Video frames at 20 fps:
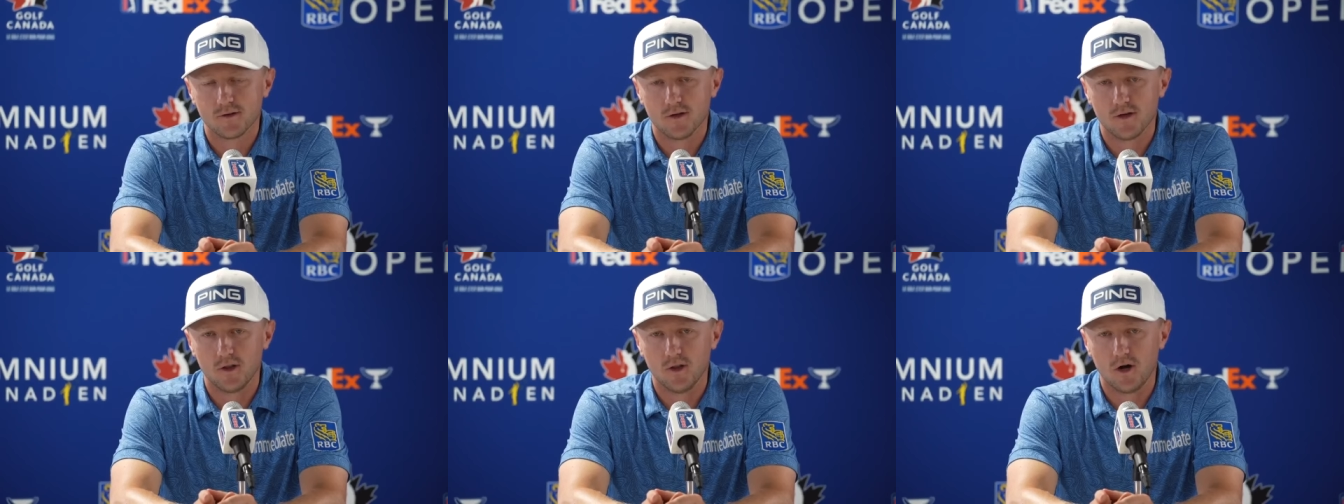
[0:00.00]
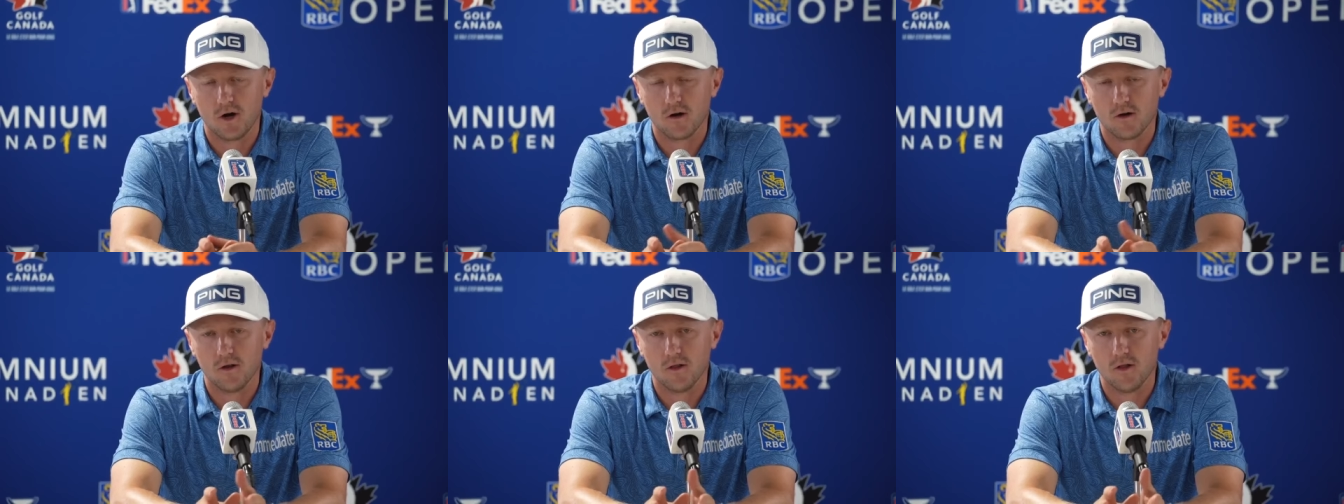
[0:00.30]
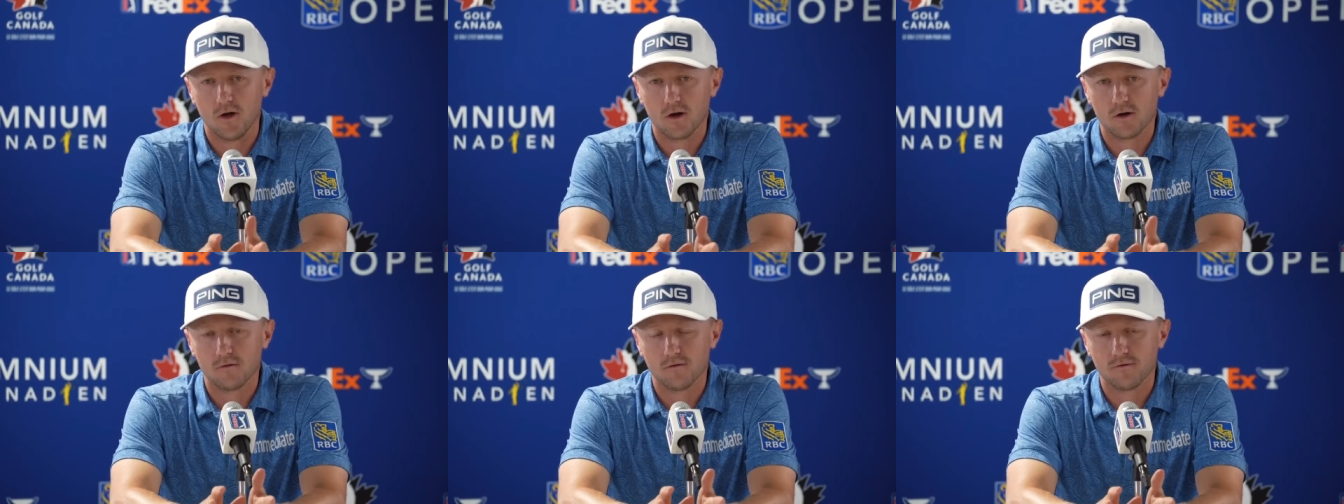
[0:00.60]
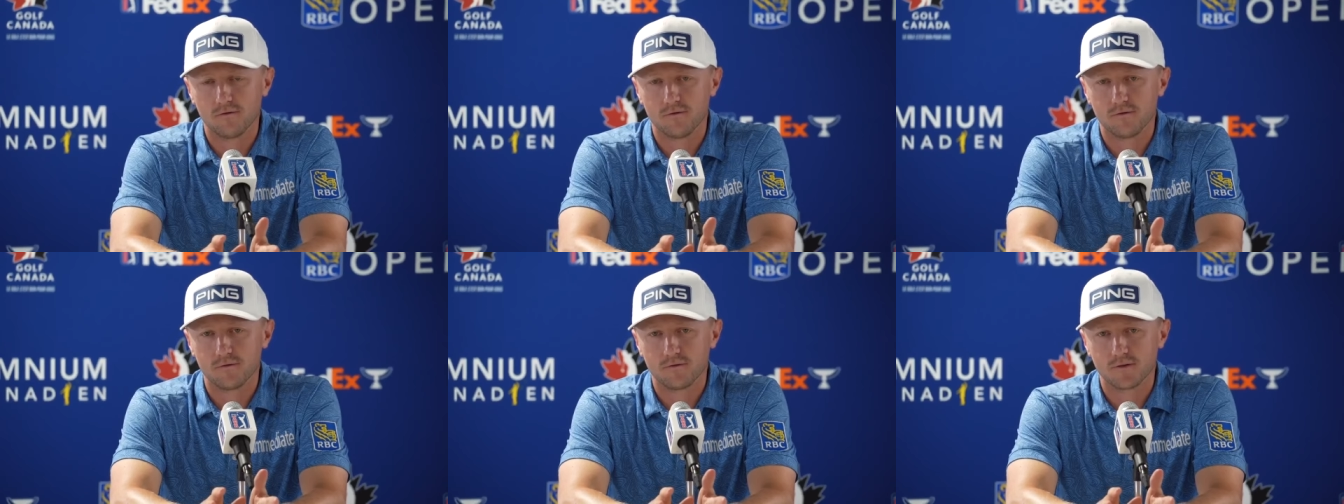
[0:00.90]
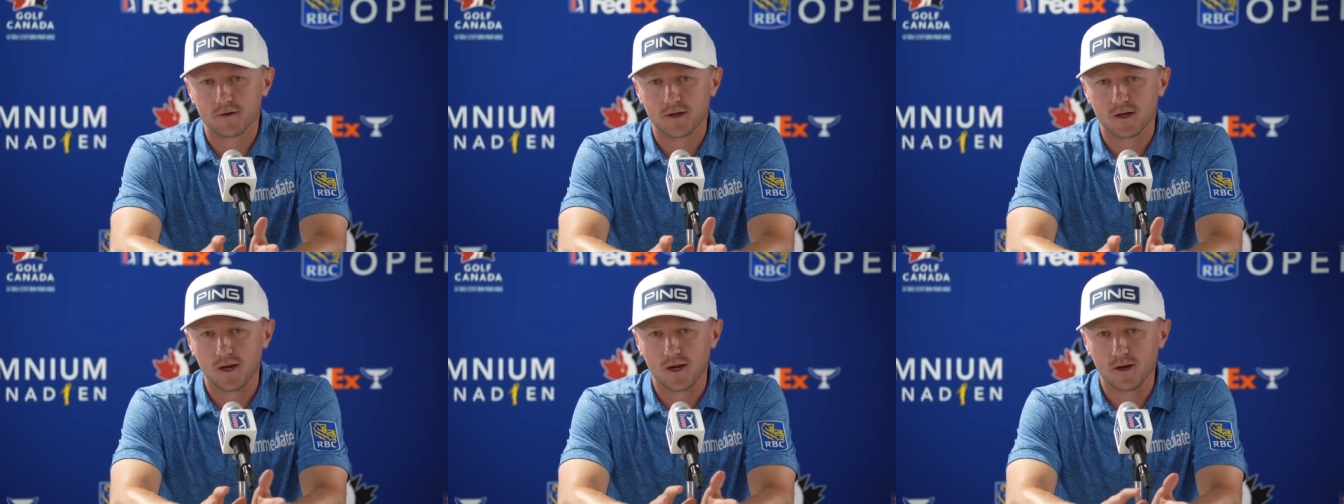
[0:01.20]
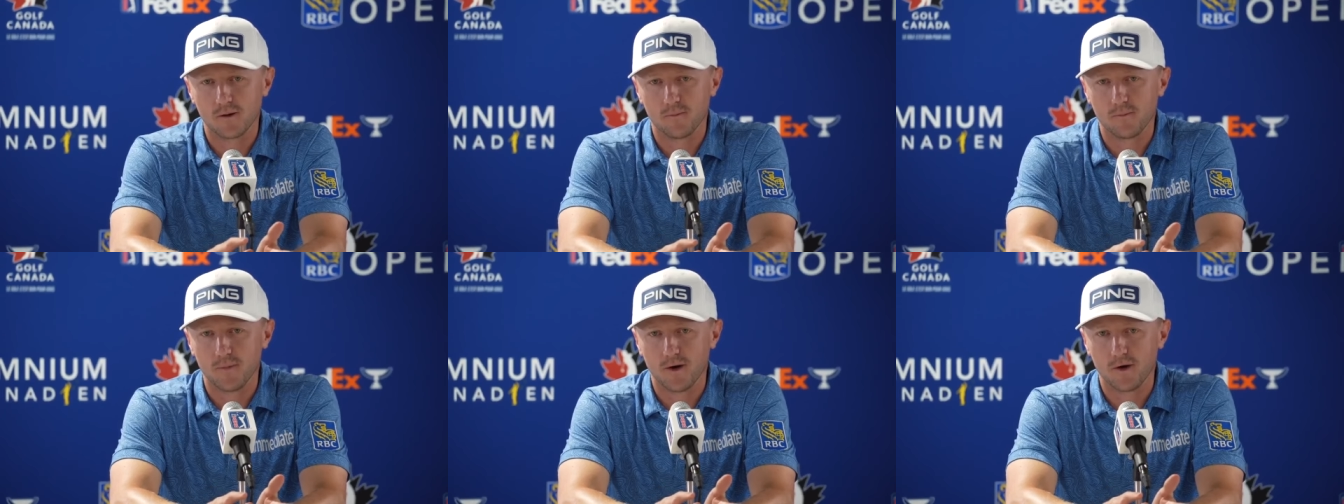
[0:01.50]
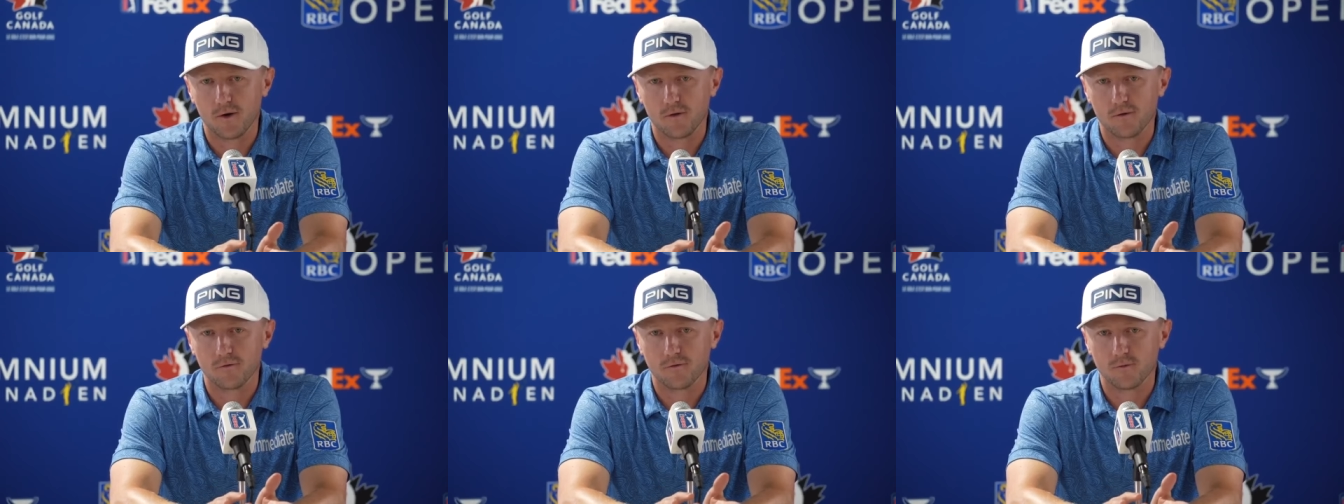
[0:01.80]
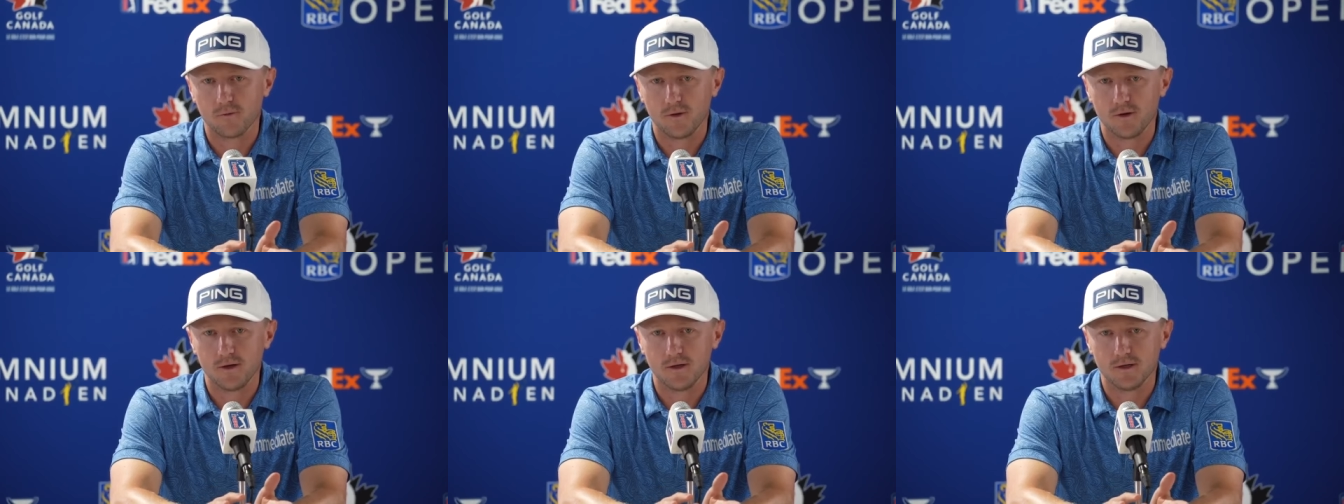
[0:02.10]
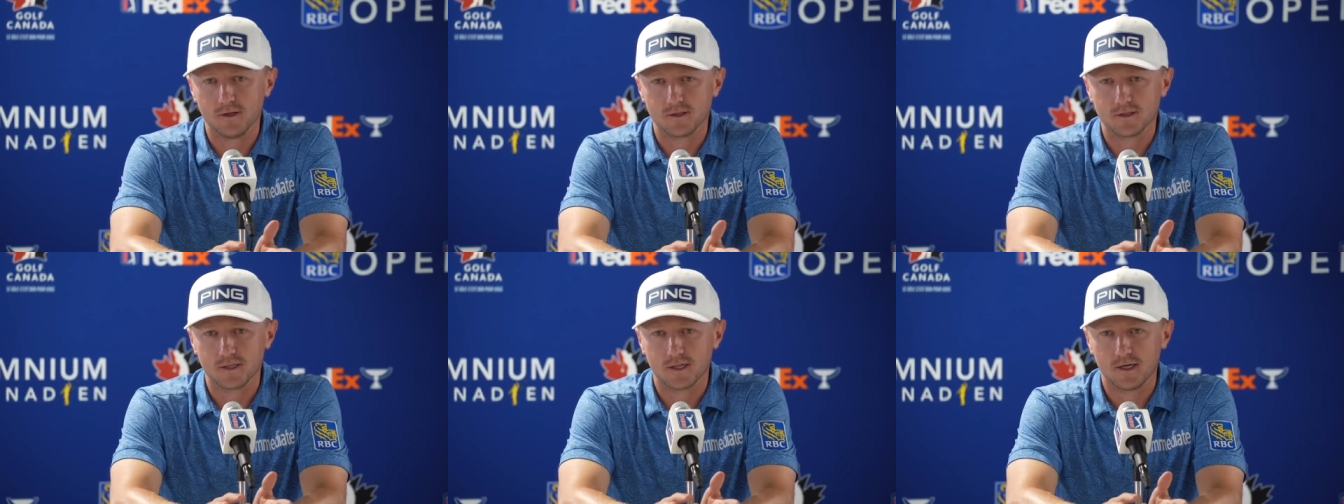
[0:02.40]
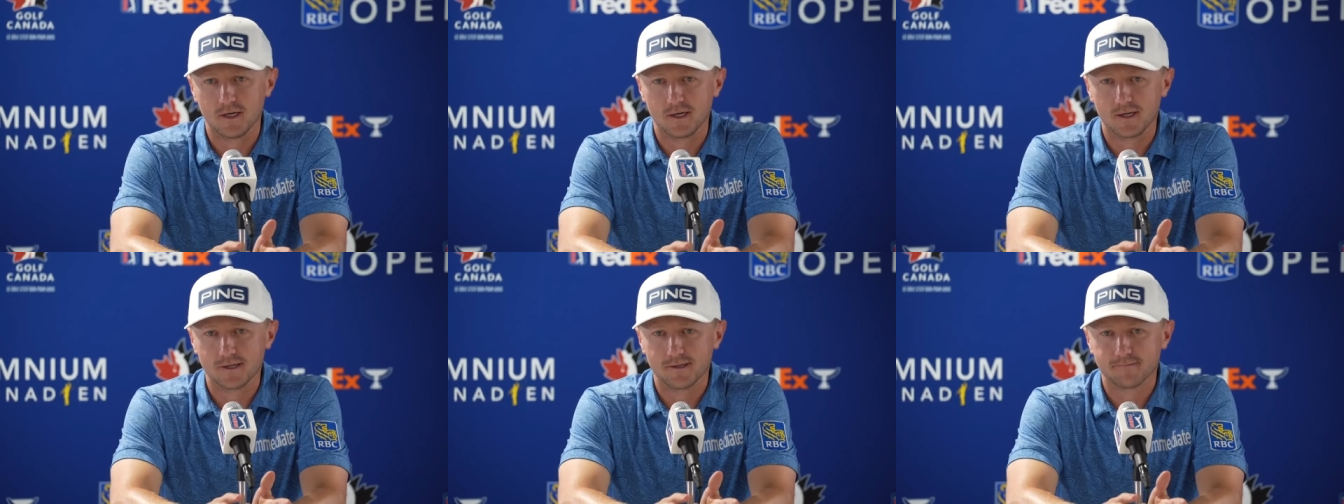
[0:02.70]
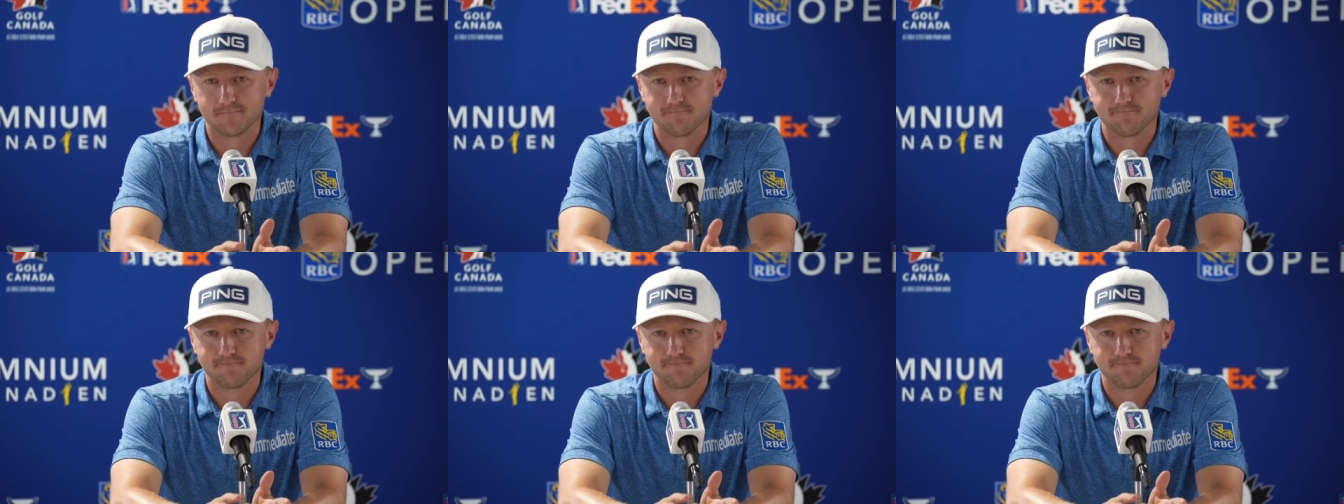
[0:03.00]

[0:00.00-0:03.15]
lot of getting better for me is, like,